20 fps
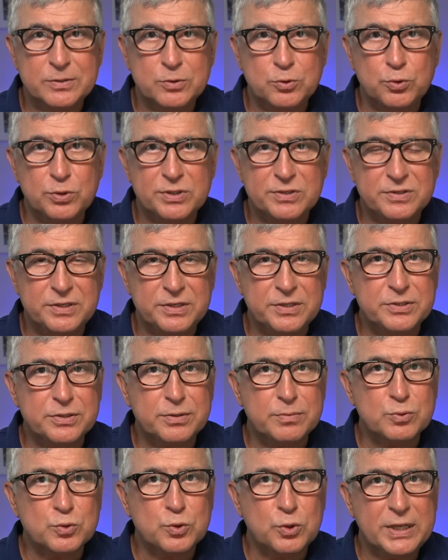to the
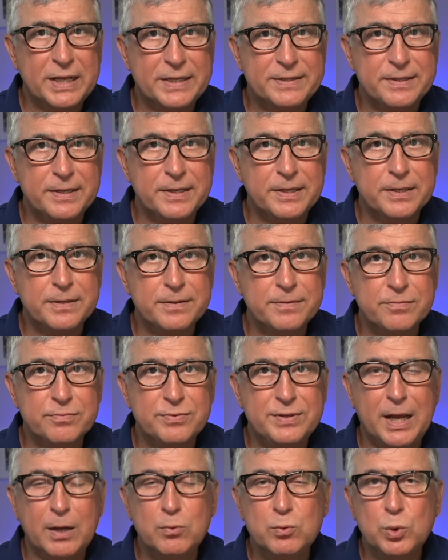system so that they can
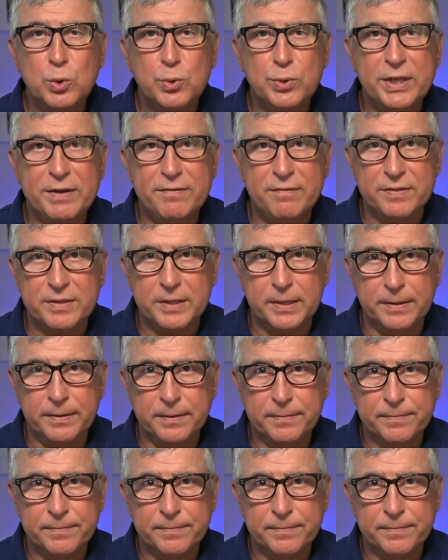download everything.